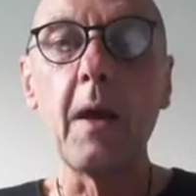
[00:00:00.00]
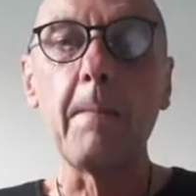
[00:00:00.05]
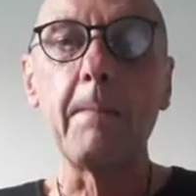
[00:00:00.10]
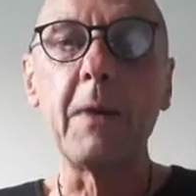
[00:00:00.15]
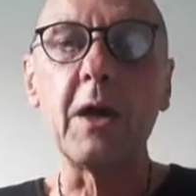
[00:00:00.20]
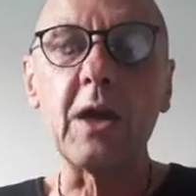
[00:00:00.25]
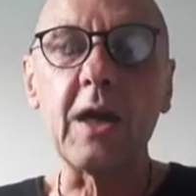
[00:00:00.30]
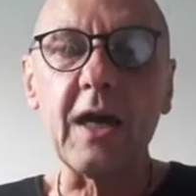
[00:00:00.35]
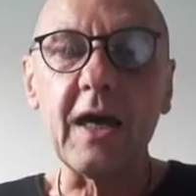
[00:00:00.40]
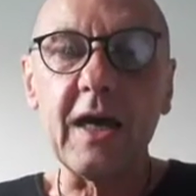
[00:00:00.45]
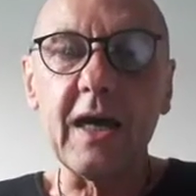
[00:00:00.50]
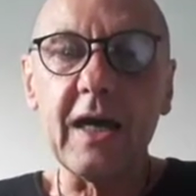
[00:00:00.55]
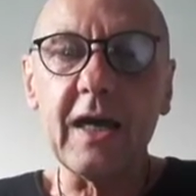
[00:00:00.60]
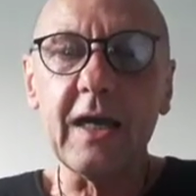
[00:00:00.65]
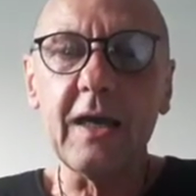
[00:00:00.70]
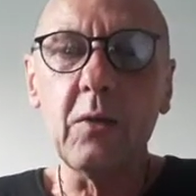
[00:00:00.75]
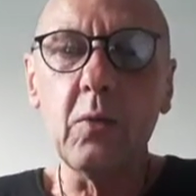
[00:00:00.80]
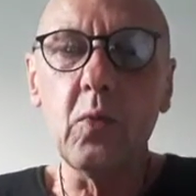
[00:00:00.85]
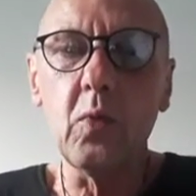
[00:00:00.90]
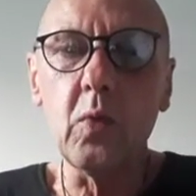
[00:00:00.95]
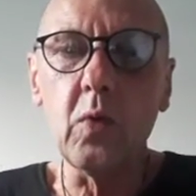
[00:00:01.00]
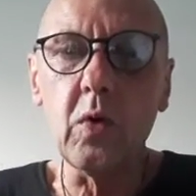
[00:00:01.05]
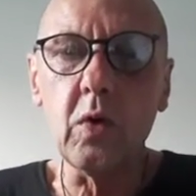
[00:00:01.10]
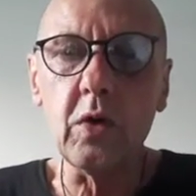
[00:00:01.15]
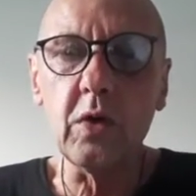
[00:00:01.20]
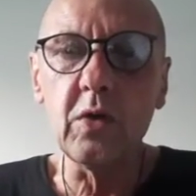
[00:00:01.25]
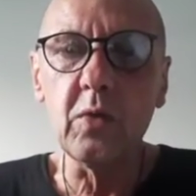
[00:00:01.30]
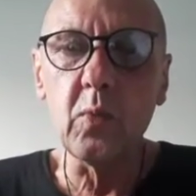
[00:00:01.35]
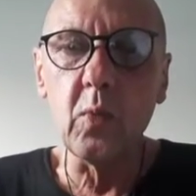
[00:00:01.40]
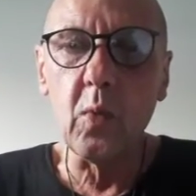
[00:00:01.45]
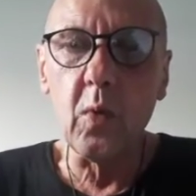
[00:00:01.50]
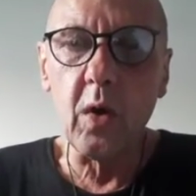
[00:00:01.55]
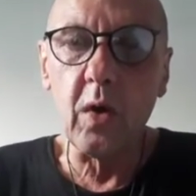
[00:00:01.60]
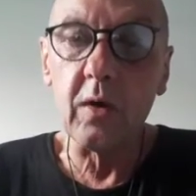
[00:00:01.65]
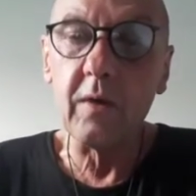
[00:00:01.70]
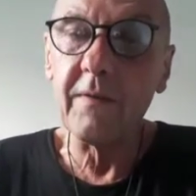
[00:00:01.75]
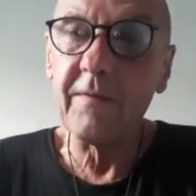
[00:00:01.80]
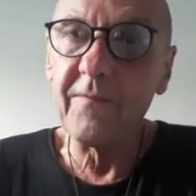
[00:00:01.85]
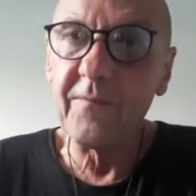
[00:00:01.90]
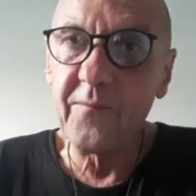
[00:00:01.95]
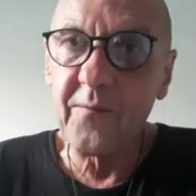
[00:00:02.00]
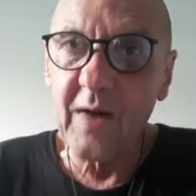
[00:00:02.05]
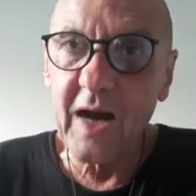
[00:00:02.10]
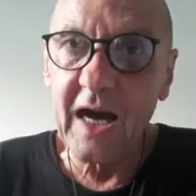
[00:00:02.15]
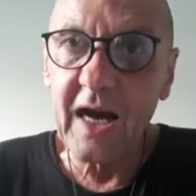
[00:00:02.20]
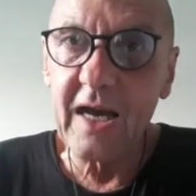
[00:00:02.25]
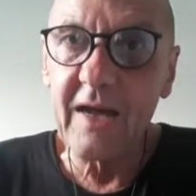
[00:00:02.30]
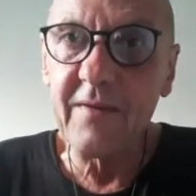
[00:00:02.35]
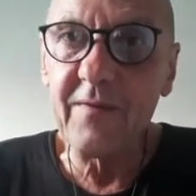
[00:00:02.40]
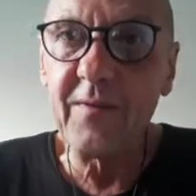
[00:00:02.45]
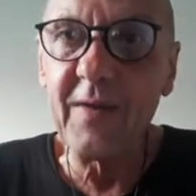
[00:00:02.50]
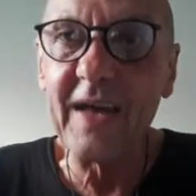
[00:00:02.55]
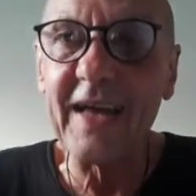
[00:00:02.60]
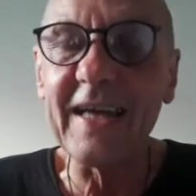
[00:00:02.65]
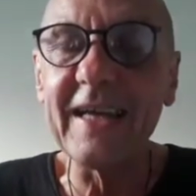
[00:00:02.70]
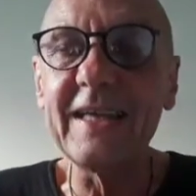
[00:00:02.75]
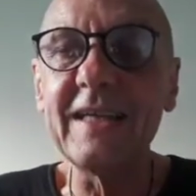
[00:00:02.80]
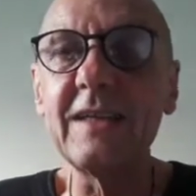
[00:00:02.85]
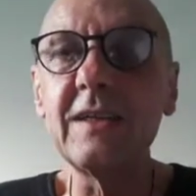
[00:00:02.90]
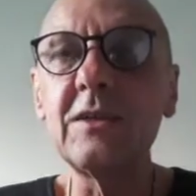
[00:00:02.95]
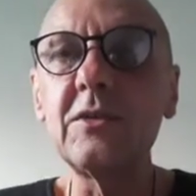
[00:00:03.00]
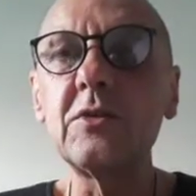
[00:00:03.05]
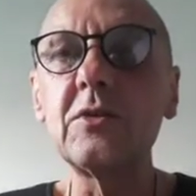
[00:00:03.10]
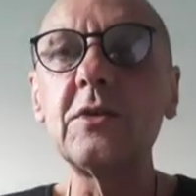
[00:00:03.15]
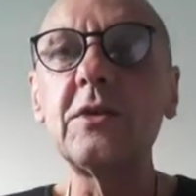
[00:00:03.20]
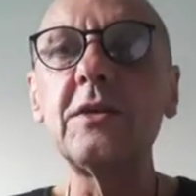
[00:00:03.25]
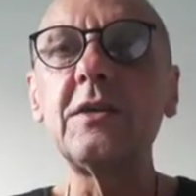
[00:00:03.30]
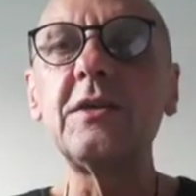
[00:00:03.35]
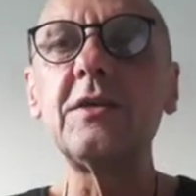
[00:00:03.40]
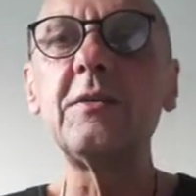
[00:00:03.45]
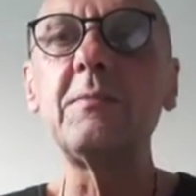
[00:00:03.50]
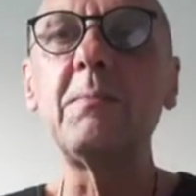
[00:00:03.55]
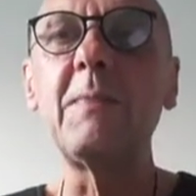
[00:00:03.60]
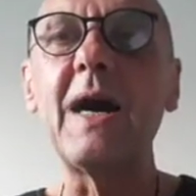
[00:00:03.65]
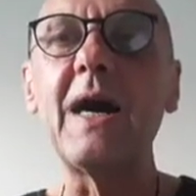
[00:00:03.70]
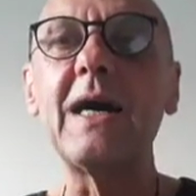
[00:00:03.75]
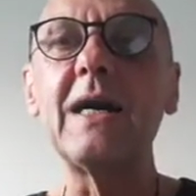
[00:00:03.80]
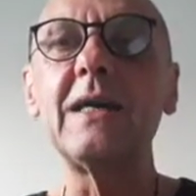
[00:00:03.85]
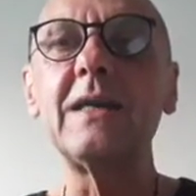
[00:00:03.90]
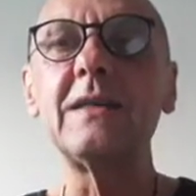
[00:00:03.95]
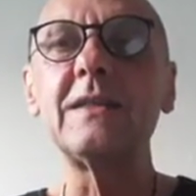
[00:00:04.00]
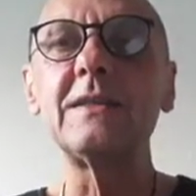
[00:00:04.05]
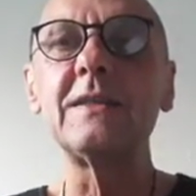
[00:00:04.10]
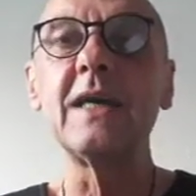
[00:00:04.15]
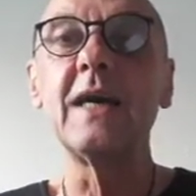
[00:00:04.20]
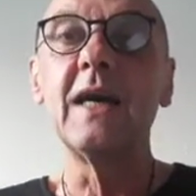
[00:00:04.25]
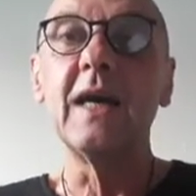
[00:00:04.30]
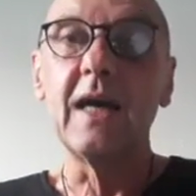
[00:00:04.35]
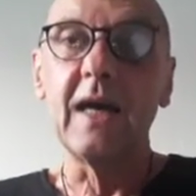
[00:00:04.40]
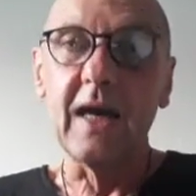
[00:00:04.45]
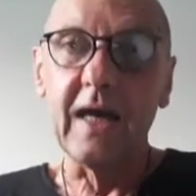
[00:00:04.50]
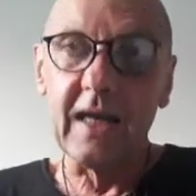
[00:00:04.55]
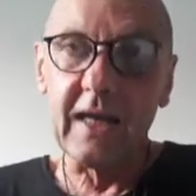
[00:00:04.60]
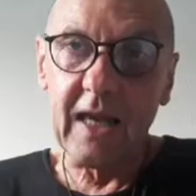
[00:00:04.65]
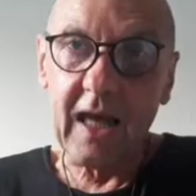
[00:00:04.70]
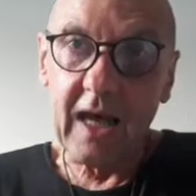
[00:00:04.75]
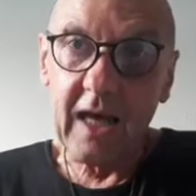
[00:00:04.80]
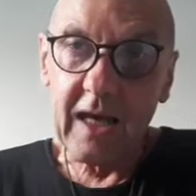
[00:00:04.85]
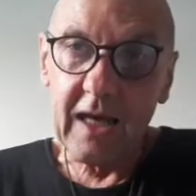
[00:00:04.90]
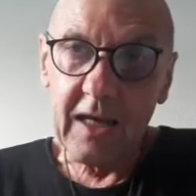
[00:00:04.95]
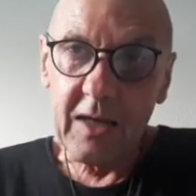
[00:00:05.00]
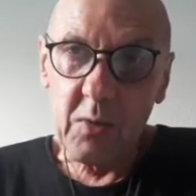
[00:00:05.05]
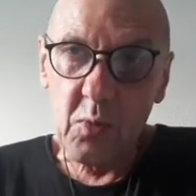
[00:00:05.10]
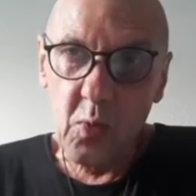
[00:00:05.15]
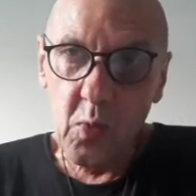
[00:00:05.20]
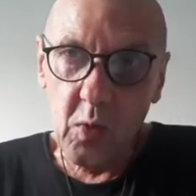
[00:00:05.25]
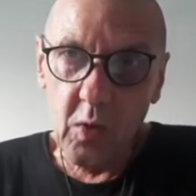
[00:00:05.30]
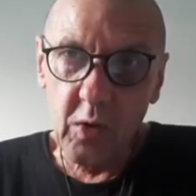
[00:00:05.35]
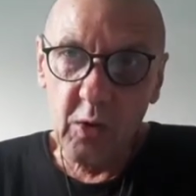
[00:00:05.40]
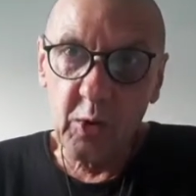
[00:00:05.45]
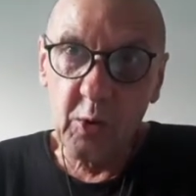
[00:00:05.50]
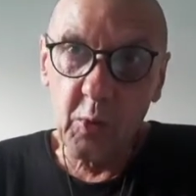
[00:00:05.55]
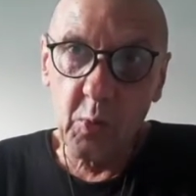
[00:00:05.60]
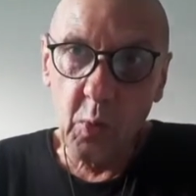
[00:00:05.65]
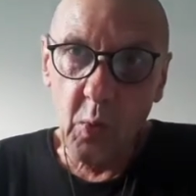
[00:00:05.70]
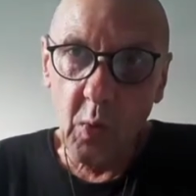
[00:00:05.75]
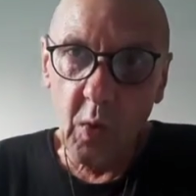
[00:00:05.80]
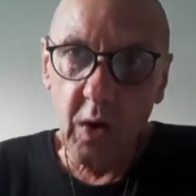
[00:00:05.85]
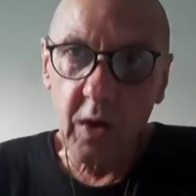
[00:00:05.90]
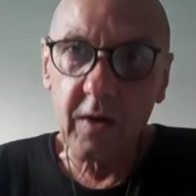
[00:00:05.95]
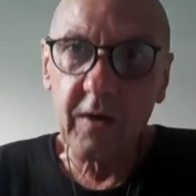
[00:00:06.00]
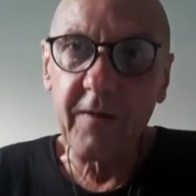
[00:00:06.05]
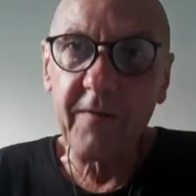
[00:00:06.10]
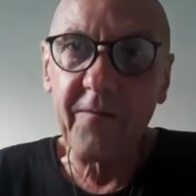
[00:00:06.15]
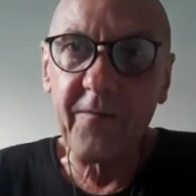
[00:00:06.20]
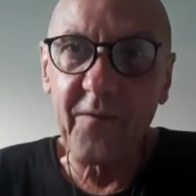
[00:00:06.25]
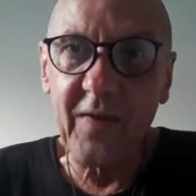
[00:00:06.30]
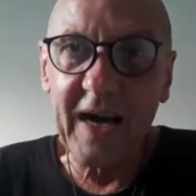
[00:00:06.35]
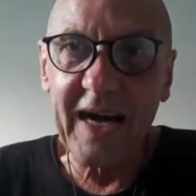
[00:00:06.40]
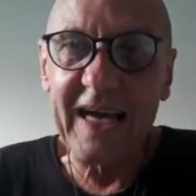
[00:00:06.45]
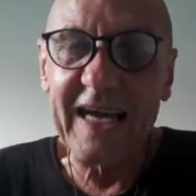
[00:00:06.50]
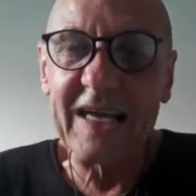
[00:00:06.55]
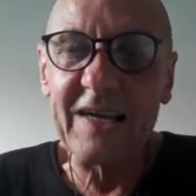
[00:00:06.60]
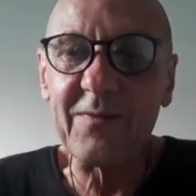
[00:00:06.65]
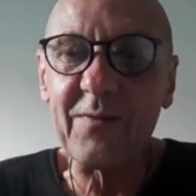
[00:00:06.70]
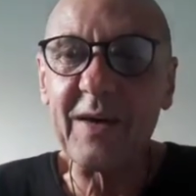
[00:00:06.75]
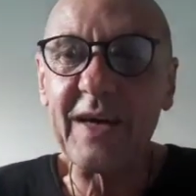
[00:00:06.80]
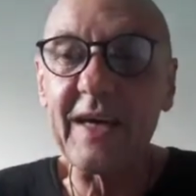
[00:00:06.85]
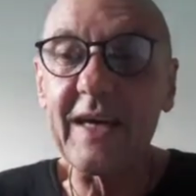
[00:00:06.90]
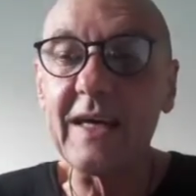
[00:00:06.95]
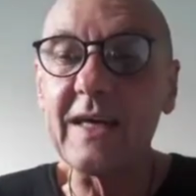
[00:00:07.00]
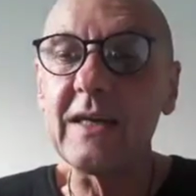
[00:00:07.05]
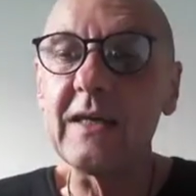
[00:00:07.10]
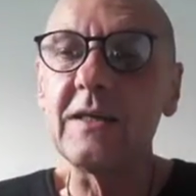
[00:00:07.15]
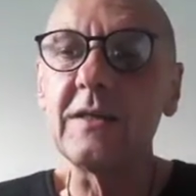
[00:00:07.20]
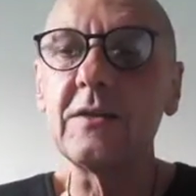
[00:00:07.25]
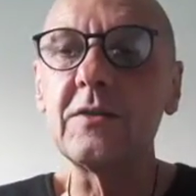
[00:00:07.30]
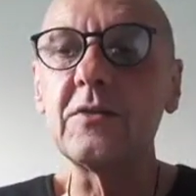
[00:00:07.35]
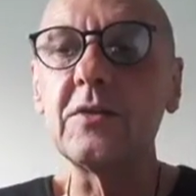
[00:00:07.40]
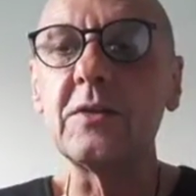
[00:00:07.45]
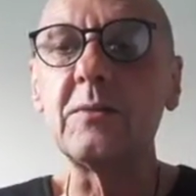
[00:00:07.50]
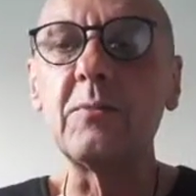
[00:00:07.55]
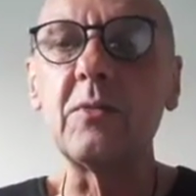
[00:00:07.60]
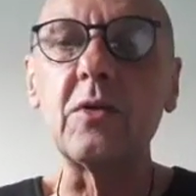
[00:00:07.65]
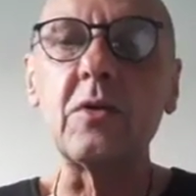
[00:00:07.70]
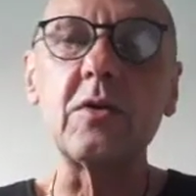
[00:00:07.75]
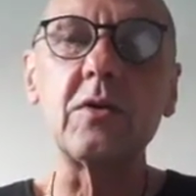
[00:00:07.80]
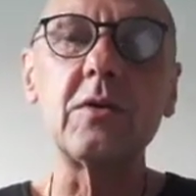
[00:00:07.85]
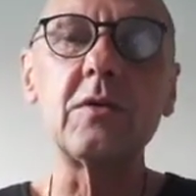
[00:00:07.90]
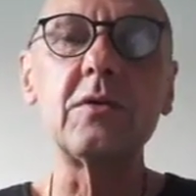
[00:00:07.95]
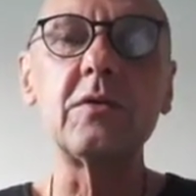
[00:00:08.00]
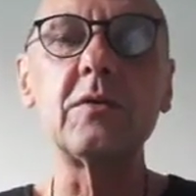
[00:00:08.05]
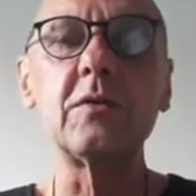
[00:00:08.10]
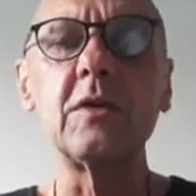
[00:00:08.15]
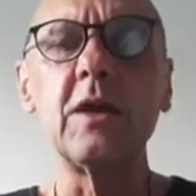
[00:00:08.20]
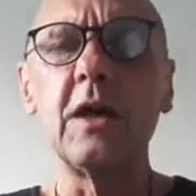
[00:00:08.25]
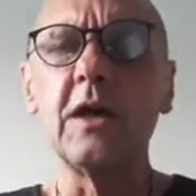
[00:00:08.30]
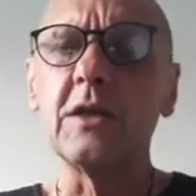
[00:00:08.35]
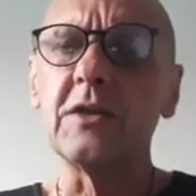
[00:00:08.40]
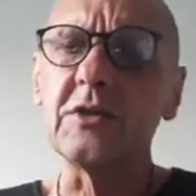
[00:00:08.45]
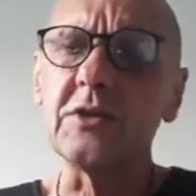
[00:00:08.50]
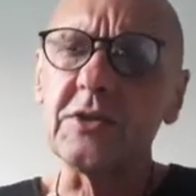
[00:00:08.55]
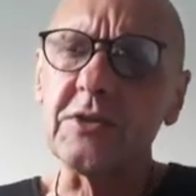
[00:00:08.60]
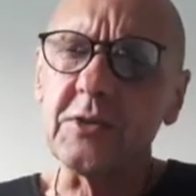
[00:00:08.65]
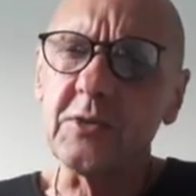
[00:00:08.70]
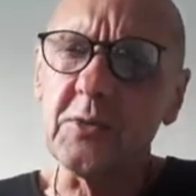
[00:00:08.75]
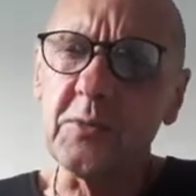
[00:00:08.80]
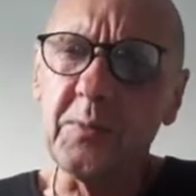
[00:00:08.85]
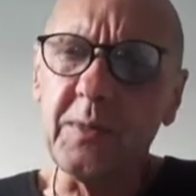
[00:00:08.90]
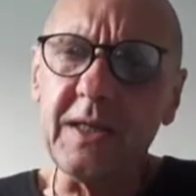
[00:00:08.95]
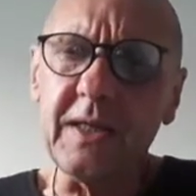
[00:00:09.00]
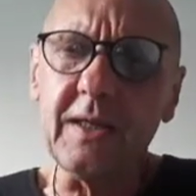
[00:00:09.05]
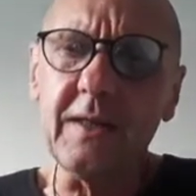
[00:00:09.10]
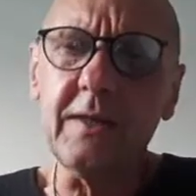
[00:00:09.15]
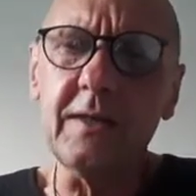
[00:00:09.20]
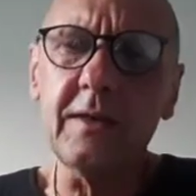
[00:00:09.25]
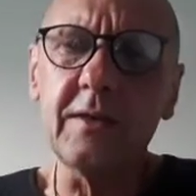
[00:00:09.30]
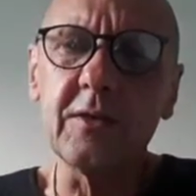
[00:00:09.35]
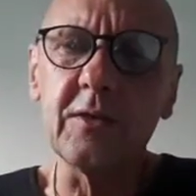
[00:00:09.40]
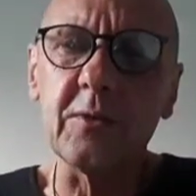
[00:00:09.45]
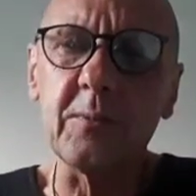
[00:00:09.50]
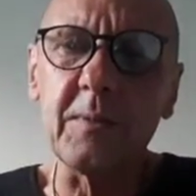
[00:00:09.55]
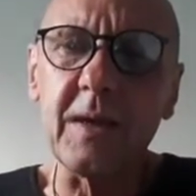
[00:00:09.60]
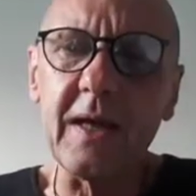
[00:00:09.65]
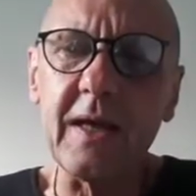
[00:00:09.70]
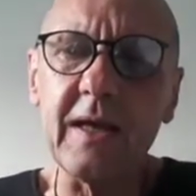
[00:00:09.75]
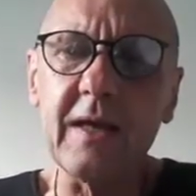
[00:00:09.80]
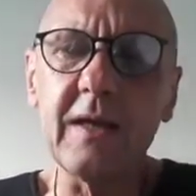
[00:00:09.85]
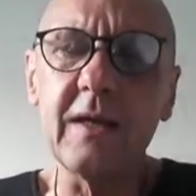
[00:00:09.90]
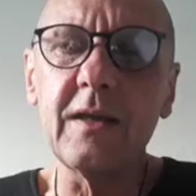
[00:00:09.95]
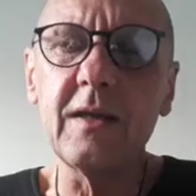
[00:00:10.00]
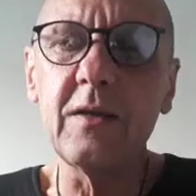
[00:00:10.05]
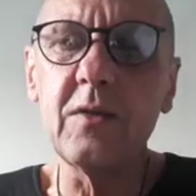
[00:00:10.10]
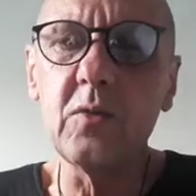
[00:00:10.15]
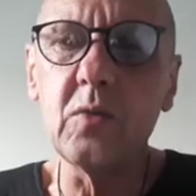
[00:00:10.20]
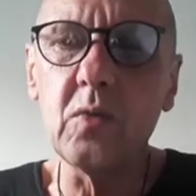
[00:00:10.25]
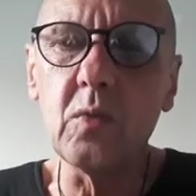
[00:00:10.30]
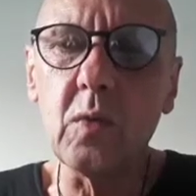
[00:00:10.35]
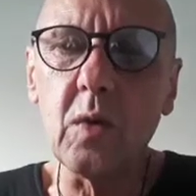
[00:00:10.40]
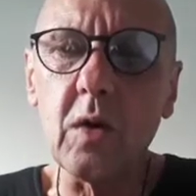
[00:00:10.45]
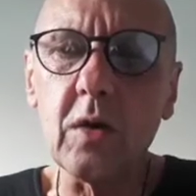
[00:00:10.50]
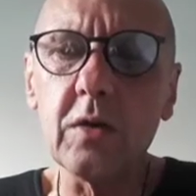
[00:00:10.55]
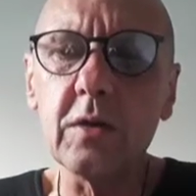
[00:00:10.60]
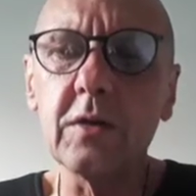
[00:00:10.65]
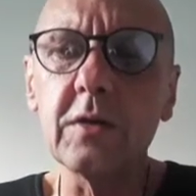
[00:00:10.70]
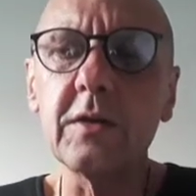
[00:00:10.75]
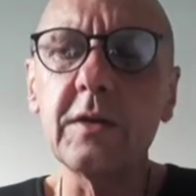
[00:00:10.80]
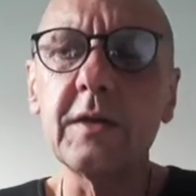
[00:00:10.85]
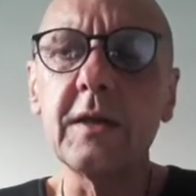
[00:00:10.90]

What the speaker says: But I would walk 500 miles, and I would walk 500 more, just to be the man who walked